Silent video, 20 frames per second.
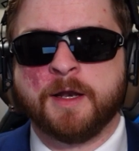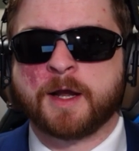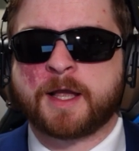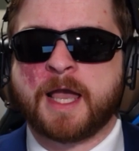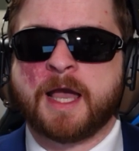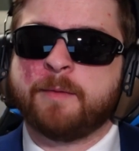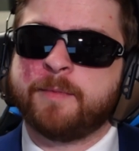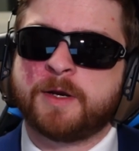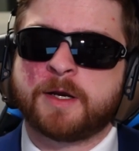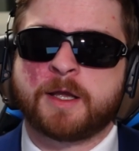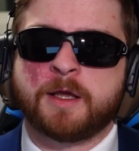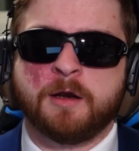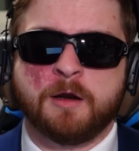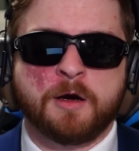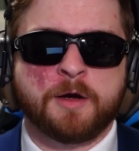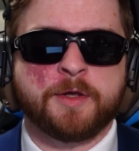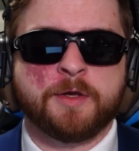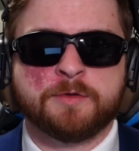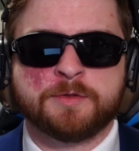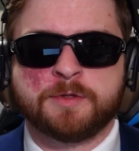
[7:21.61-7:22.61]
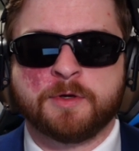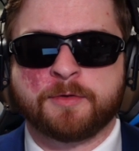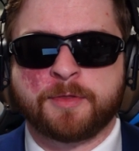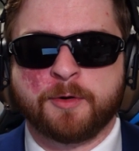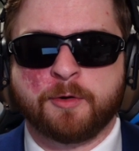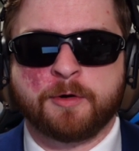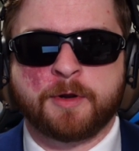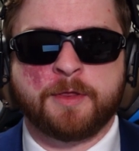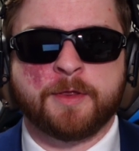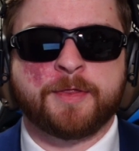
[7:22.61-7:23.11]
Now, Cabinet cannot use the
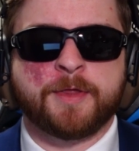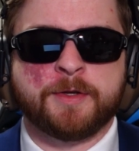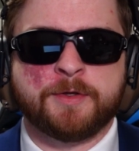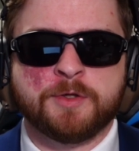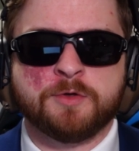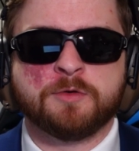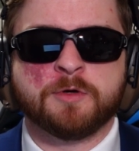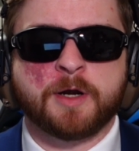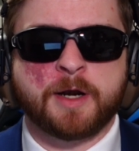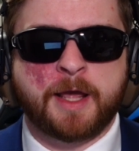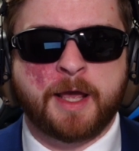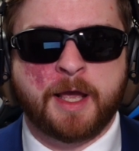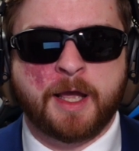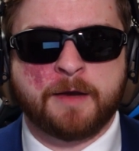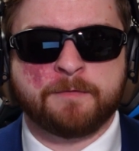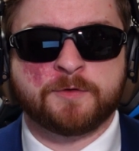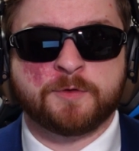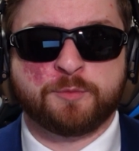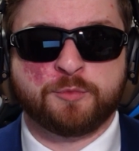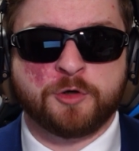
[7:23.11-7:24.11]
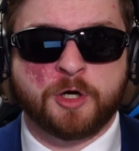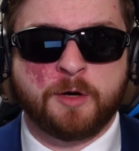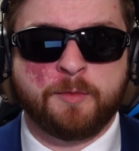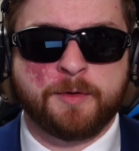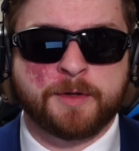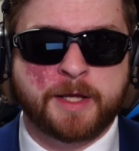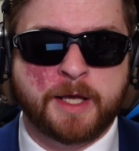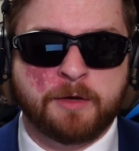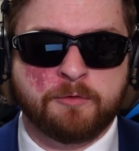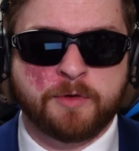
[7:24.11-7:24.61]
authority that they do not have to
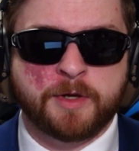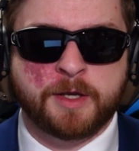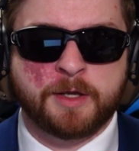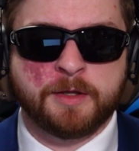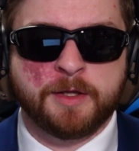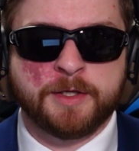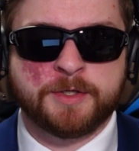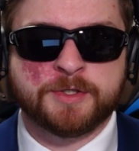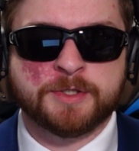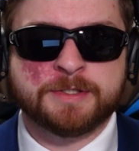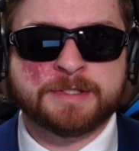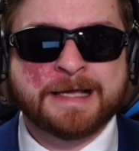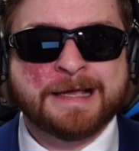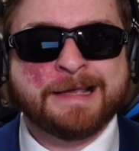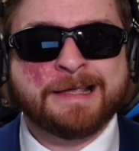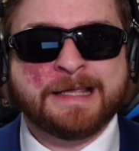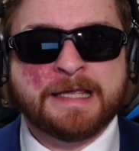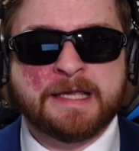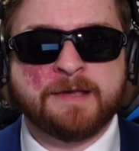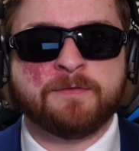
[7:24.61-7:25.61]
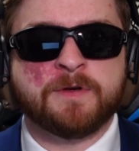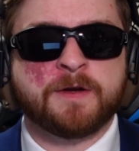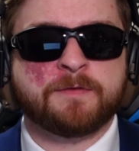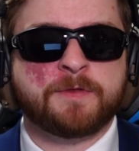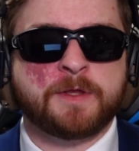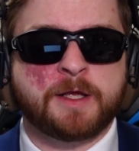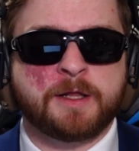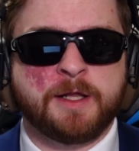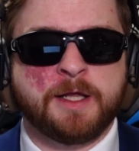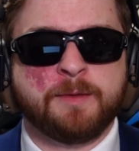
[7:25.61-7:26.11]
promulgate regulations, even
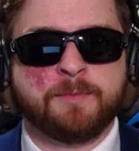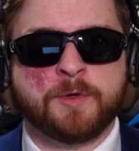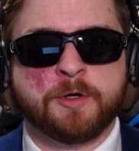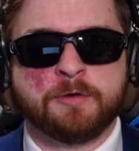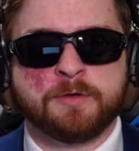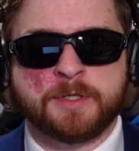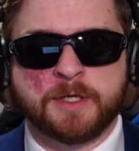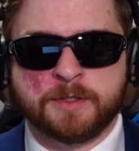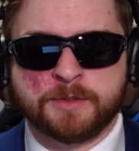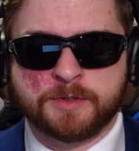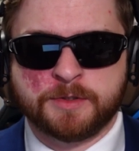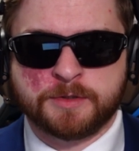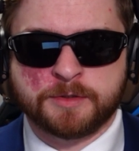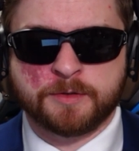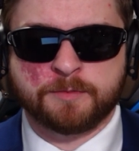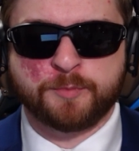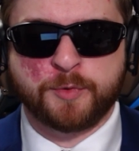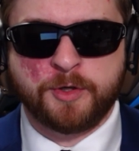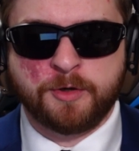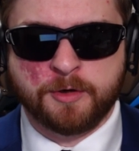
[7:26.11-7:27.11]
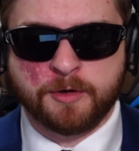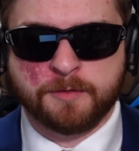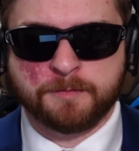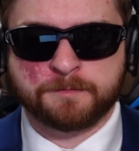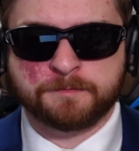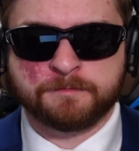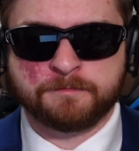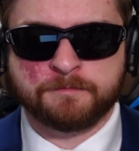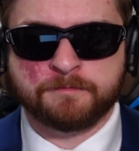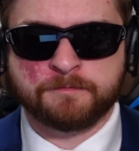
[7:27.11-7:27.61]
if they claim their intentions are pure.
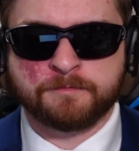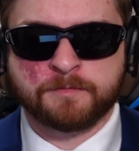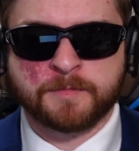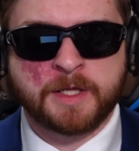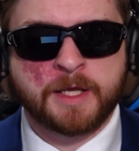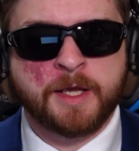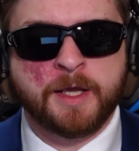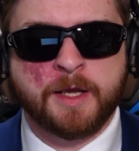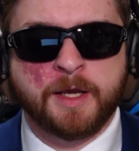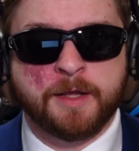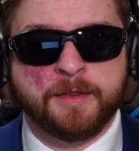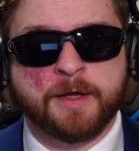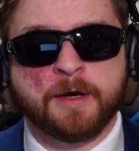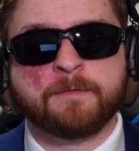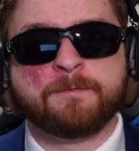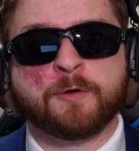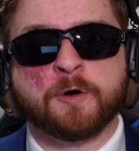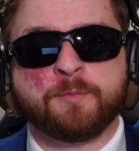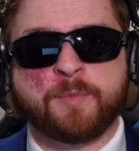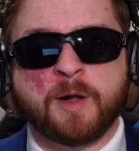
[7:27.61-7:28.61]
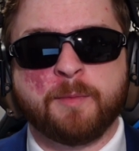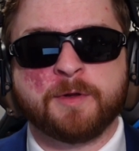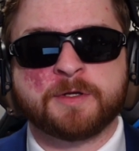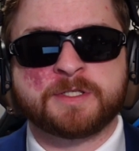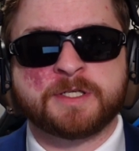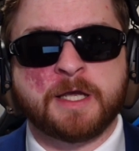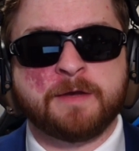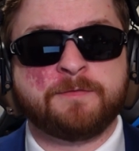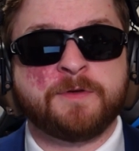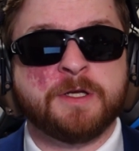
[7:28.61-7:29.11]
And therefore,
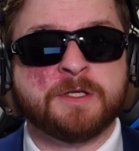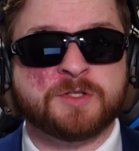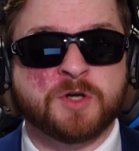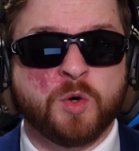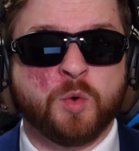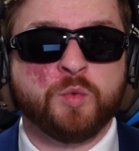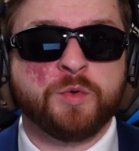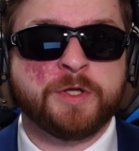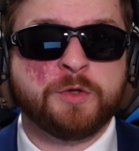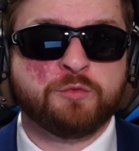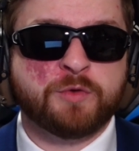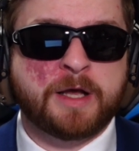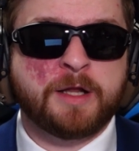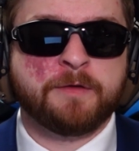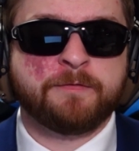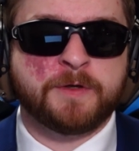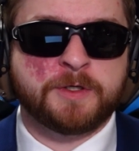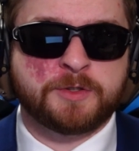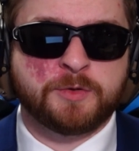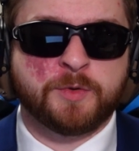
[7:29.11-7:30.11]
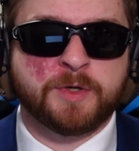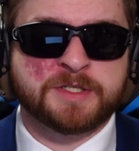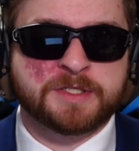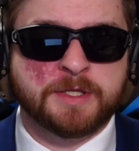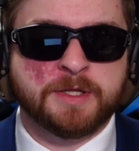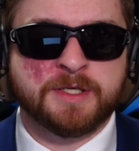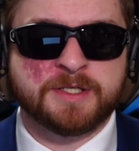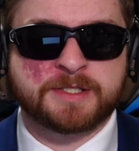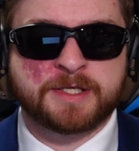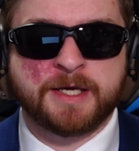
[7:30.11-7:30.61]
public safety is only relevant to us
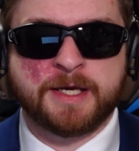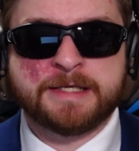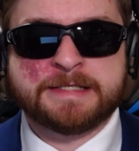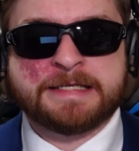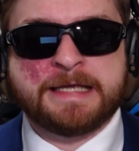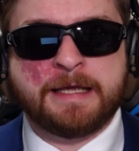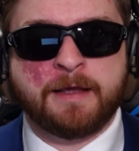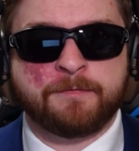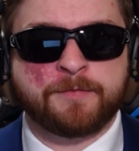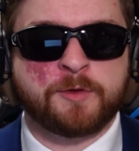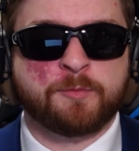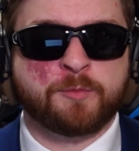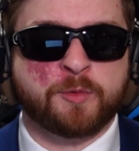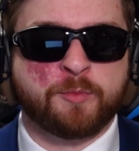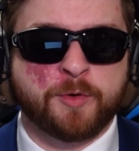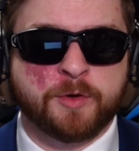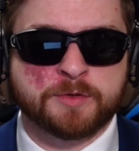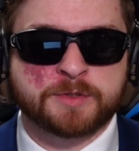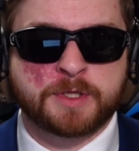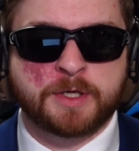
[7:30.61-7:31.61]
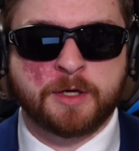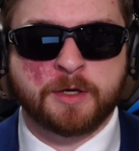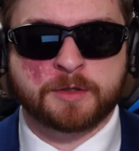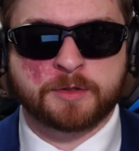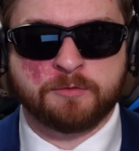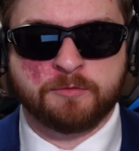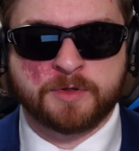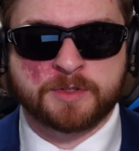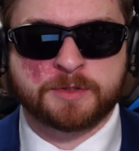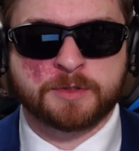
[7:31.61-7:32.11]
in this case if the proposed
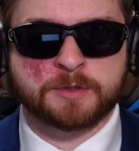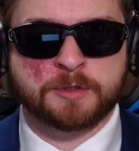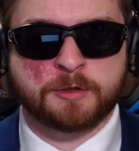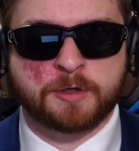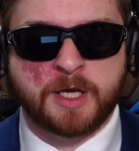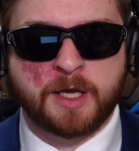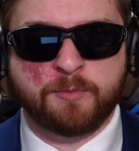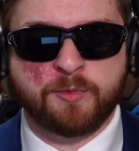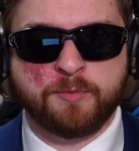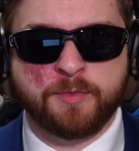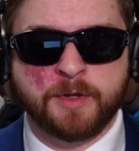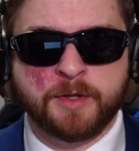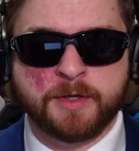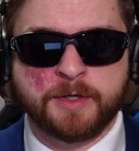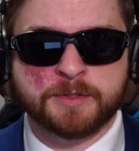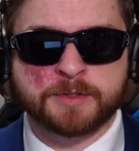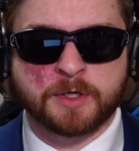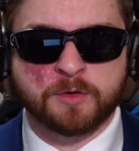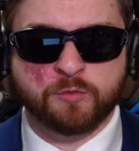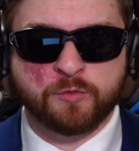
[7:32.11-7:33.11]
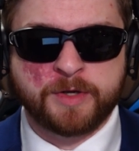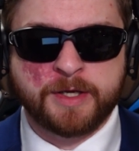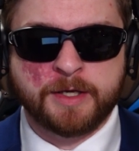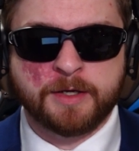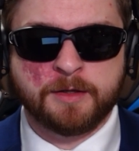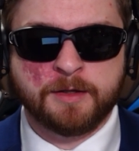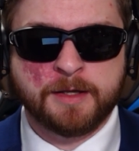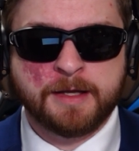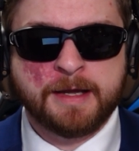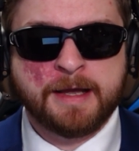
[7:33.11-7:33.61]
characteristics or capabilities are
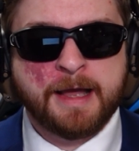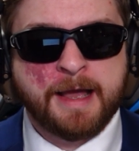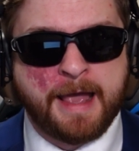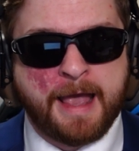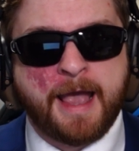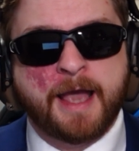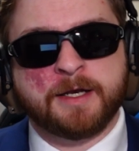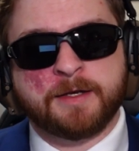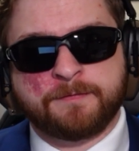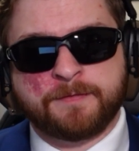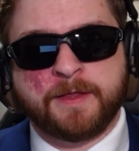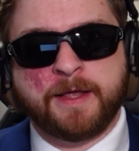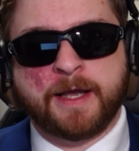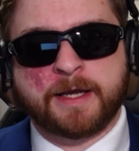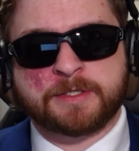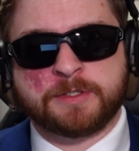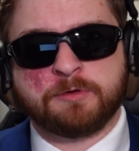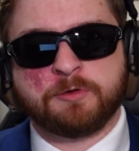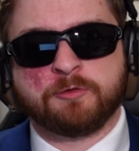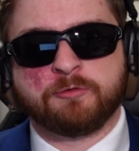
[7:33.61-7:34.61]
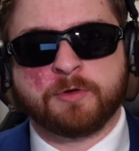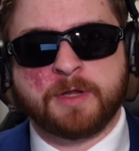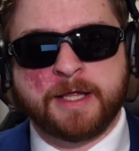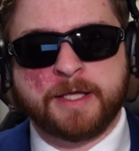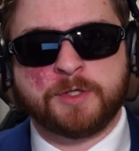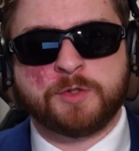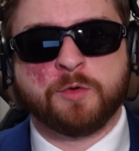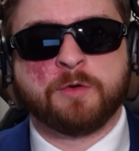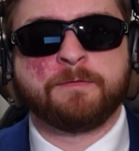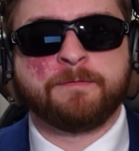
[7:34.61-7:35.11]
real, and if they actually
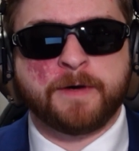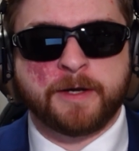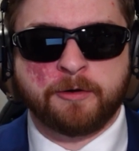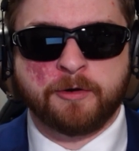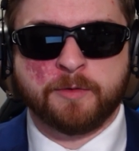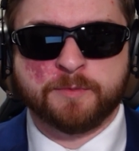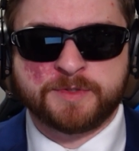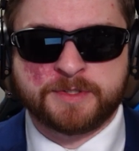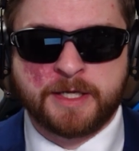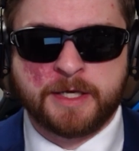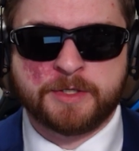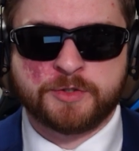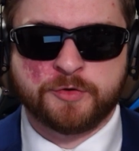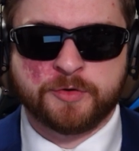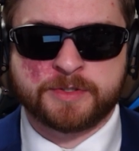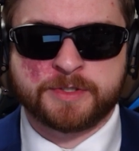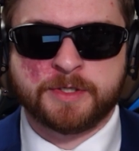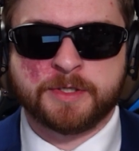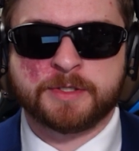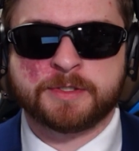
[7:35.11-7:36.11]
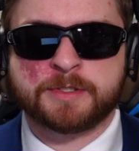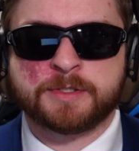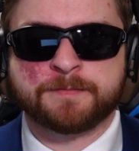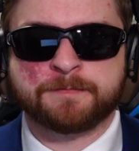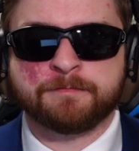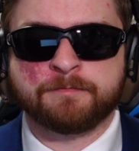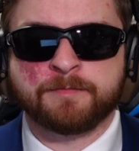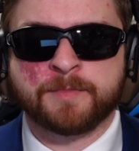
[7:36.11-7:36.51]
relate to a firearm's dangerousness.